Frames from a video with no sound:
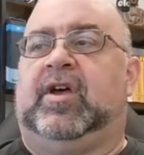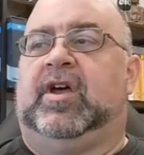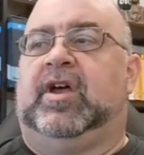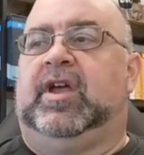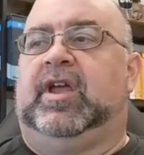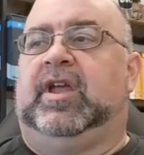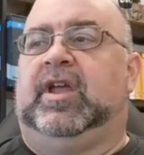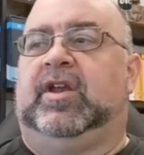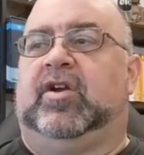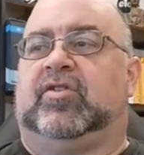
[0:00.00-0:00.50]

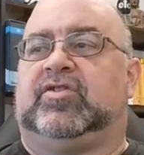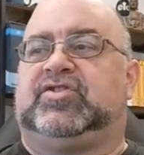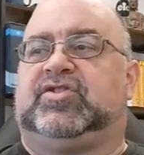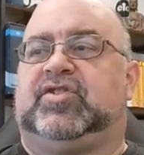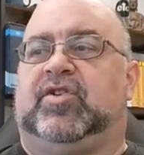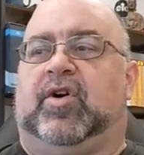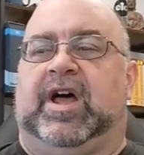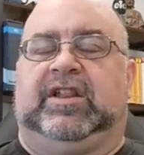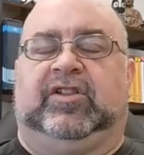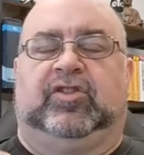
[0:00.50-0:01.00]
So I
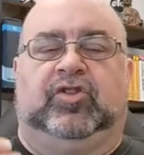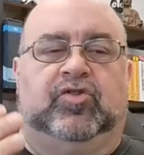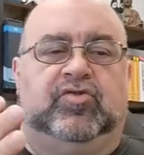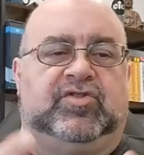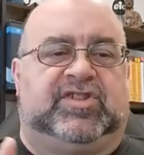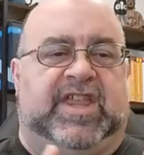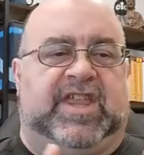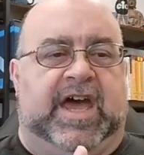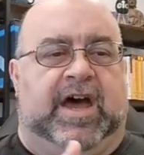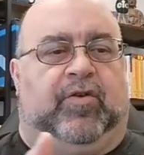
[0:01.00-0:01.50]
lose that
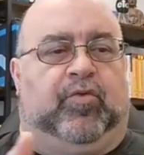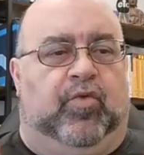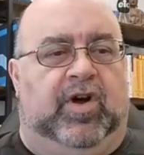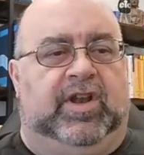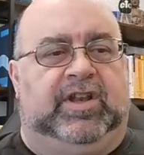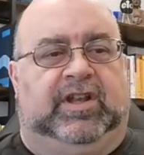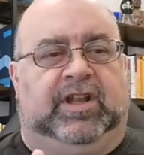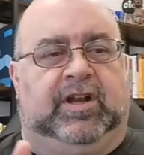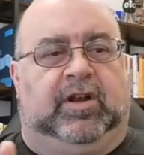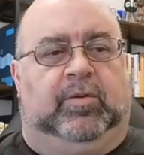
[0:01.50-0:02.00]
one little
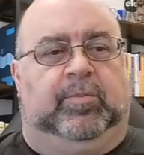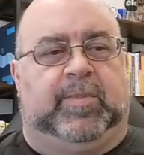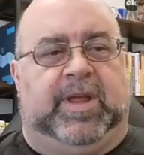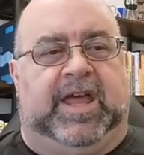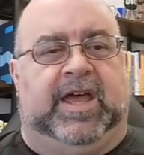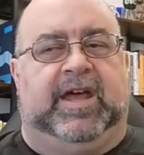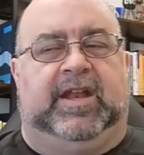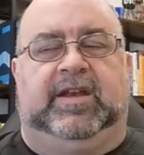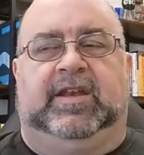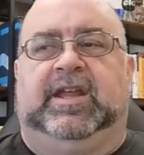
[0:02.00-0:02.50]
bit
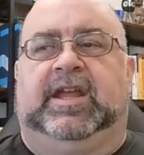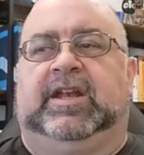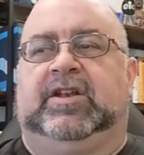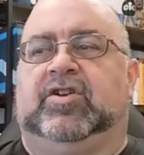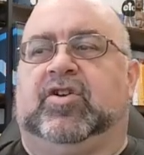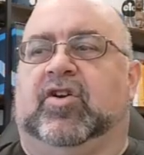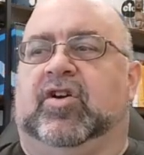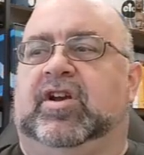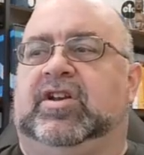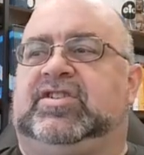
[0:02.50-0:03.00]
in current
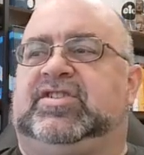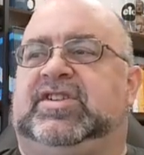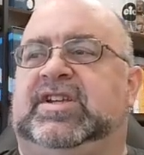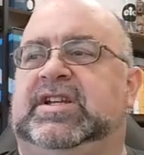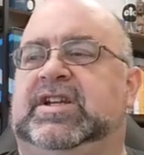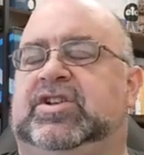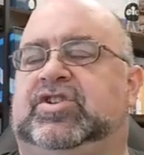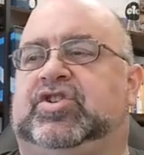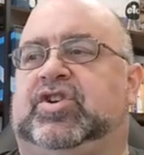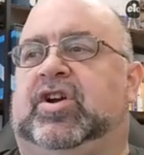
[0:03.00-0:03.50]

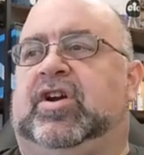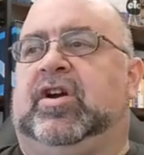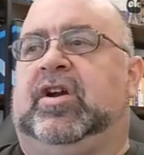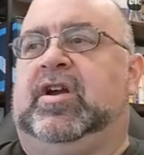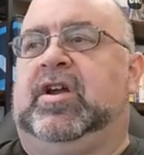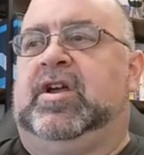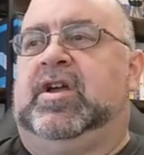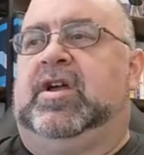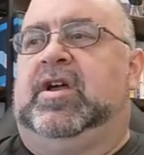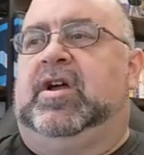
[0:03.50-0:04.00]
signature,
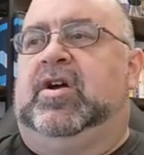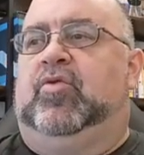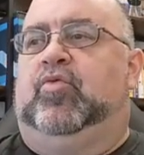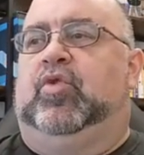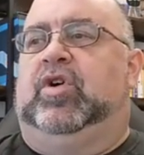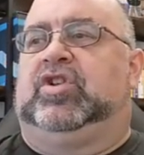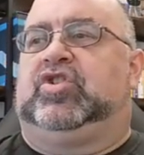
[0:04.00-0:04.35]
which,